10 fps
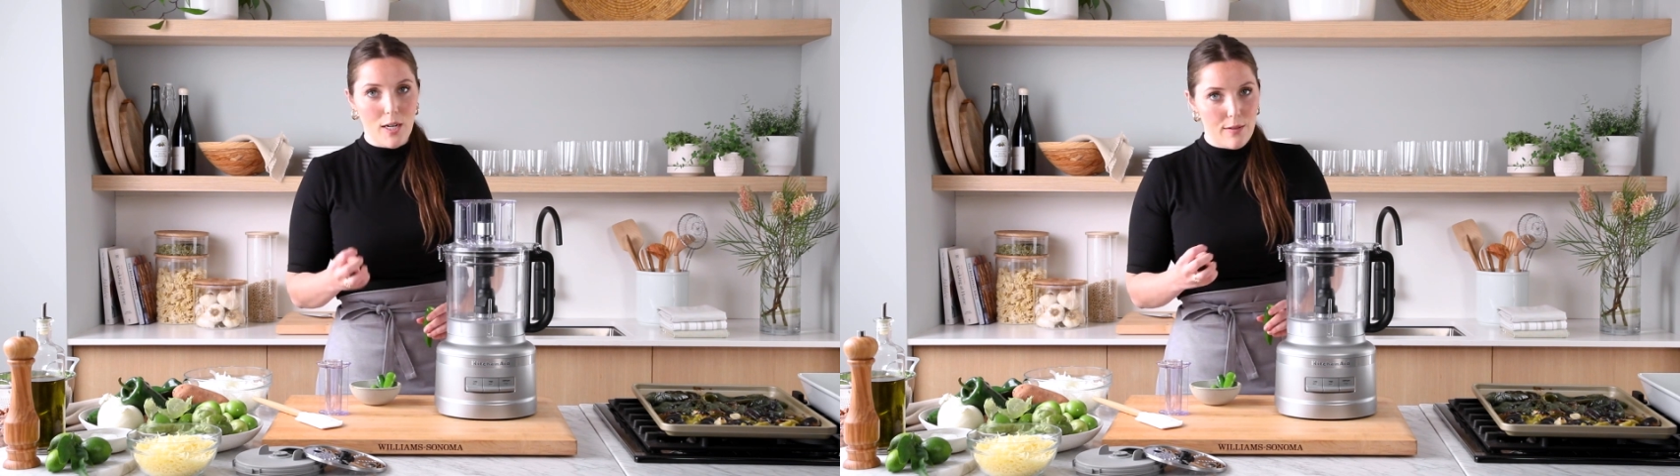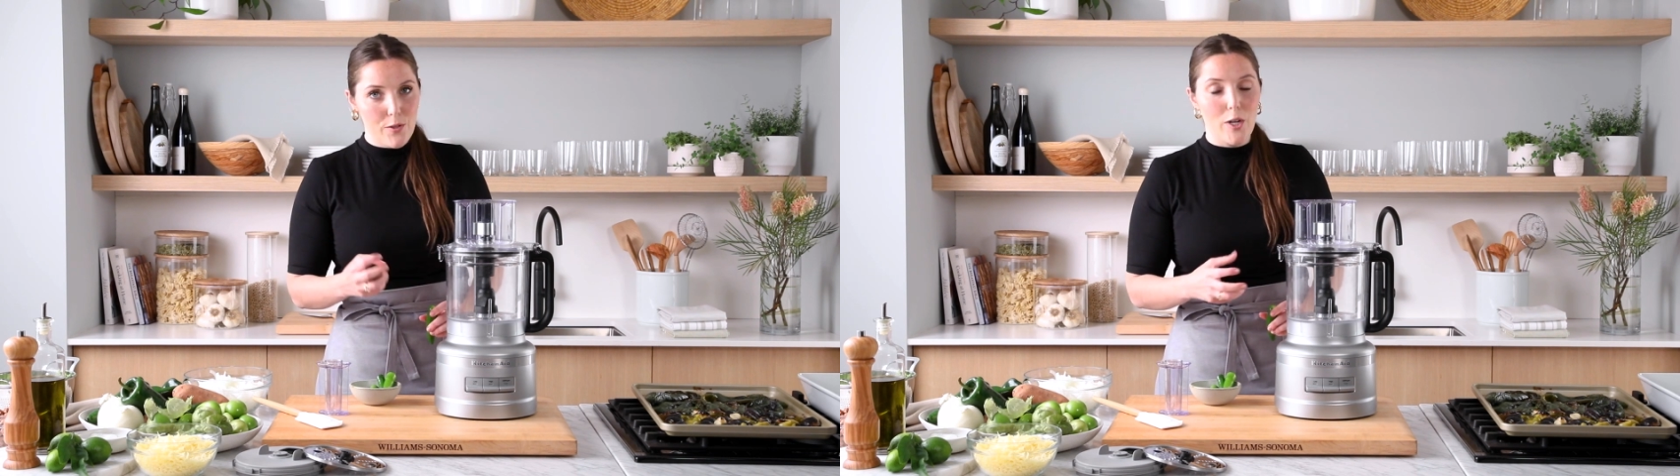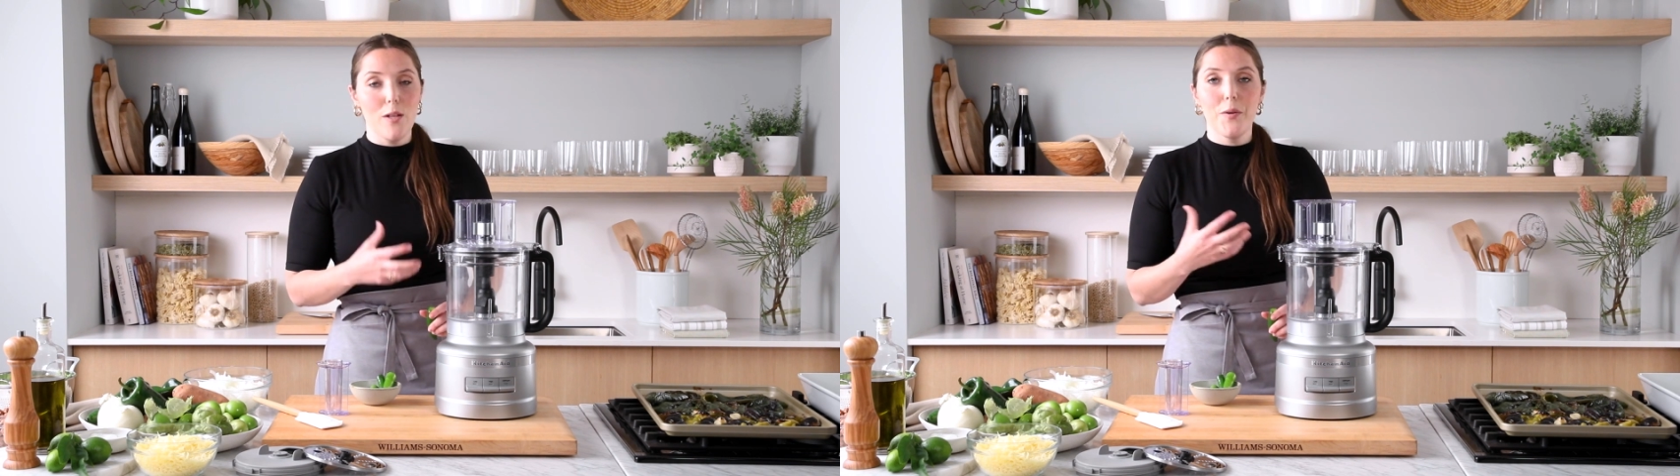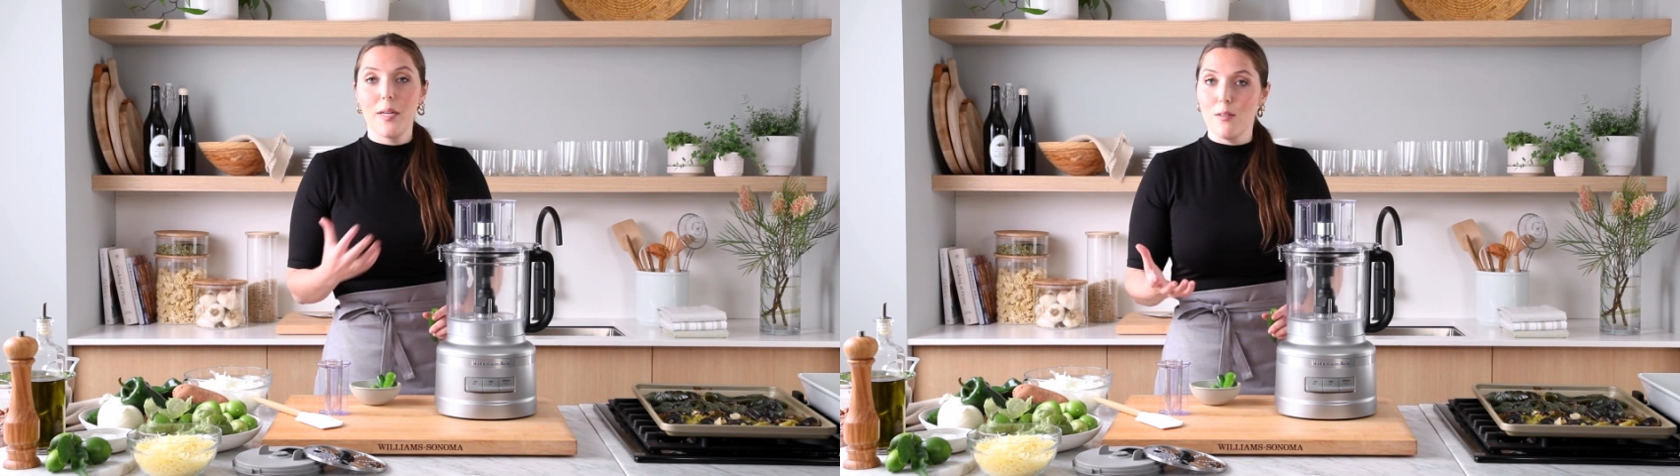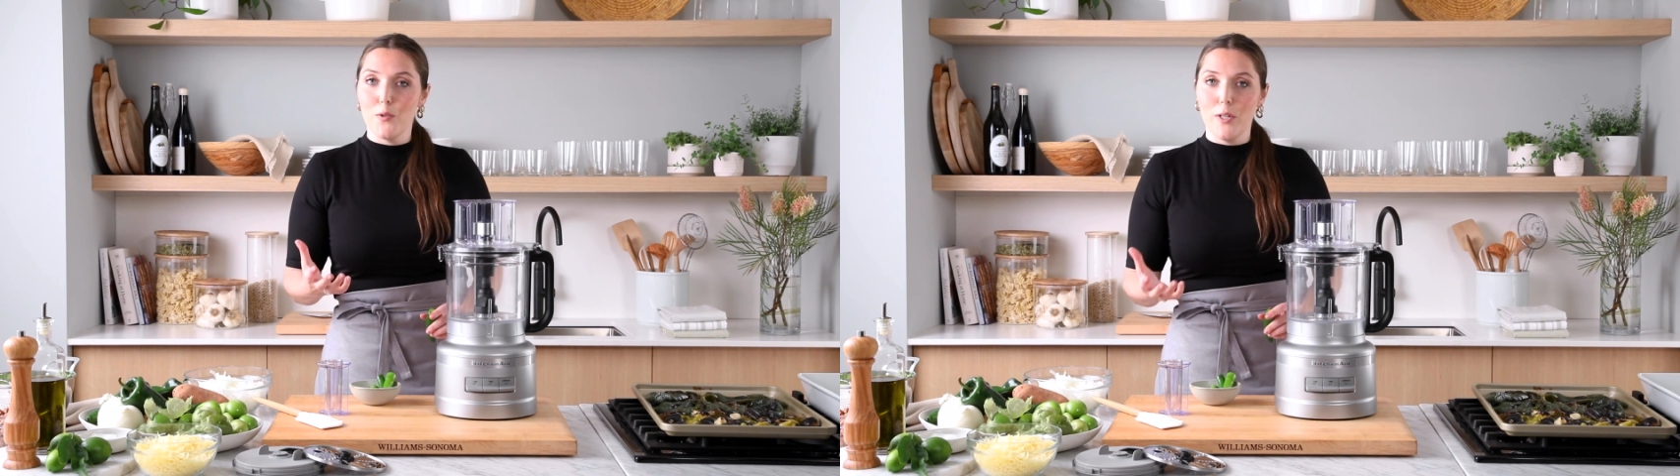chunk of serrano
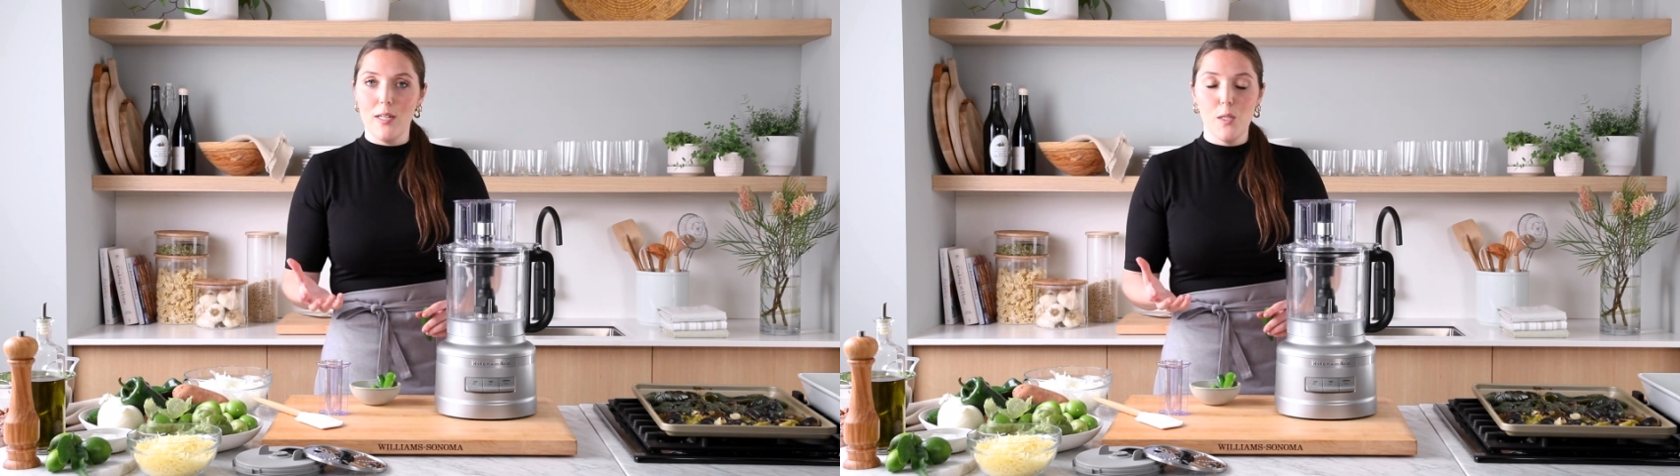because it's really